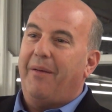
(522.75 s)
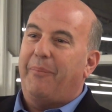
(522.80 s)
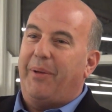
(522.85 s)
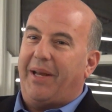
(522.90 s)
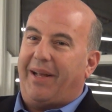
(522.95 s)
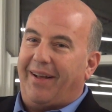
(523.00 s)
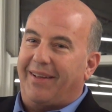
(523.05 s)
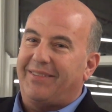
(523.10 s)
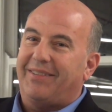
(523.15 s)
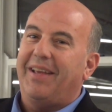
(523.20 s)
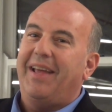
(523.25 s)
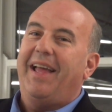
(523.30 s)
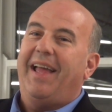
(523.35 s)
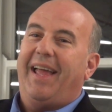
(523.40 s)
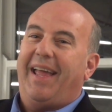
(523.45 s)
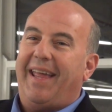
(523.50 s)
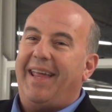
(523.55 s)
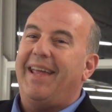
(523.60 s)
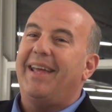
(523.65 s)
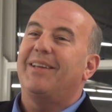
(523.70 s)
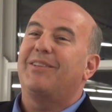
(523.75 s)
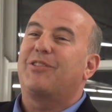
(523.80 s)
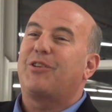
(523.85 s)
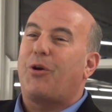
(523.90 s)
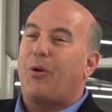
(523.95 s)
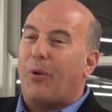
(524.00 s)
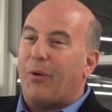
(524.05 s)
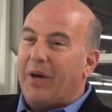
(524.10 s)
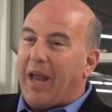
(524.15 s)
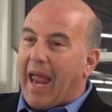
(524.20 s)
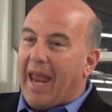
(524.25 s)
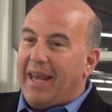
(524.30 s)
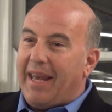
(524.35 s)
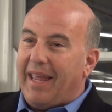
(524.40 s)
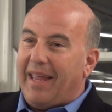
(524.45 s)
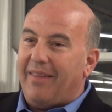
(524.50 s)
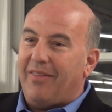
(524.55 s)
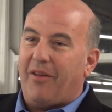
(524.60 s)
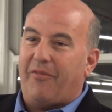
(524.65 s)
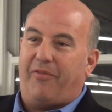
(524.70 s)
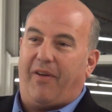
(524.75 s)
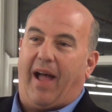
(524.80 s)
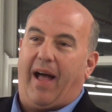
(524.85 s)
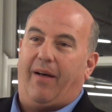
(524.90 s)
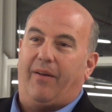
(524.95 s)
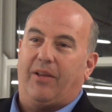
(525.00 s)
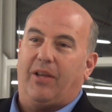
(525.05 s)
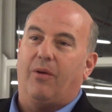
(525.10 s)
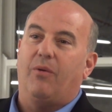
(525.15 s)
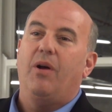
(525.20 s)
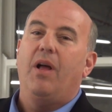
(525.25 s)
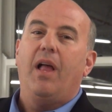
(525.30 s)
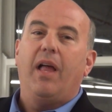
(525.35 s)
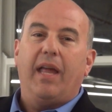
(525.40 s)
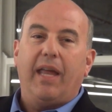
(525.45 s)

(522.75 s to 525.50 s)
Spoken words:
because he is creating the value.